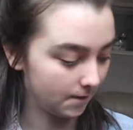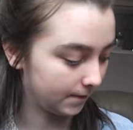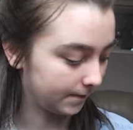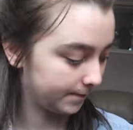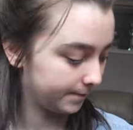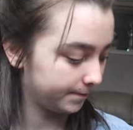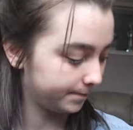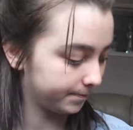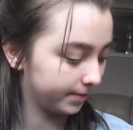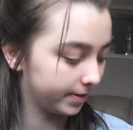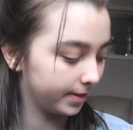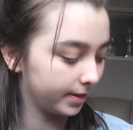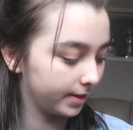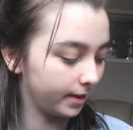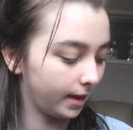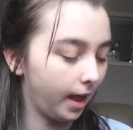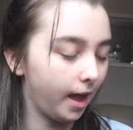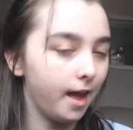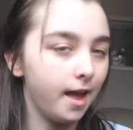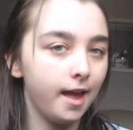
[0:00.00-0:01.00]
so,
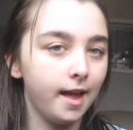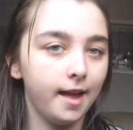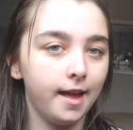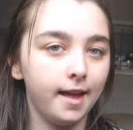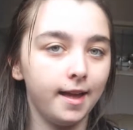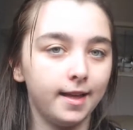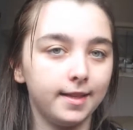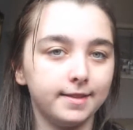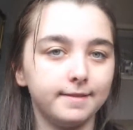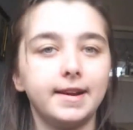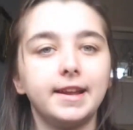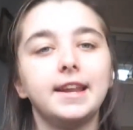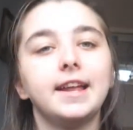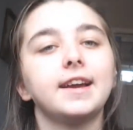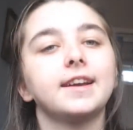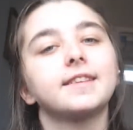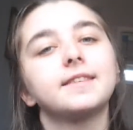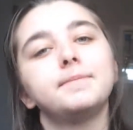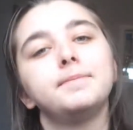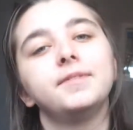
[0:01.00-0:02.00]
my
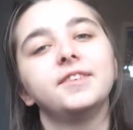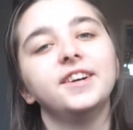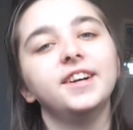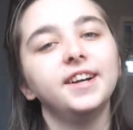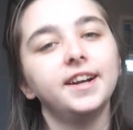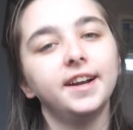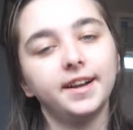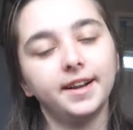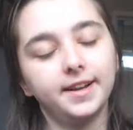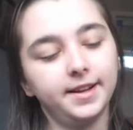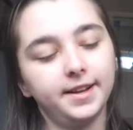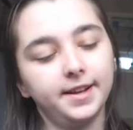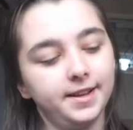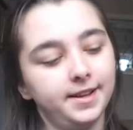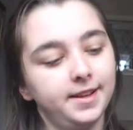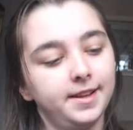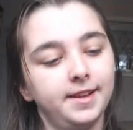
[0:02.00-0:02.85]
next book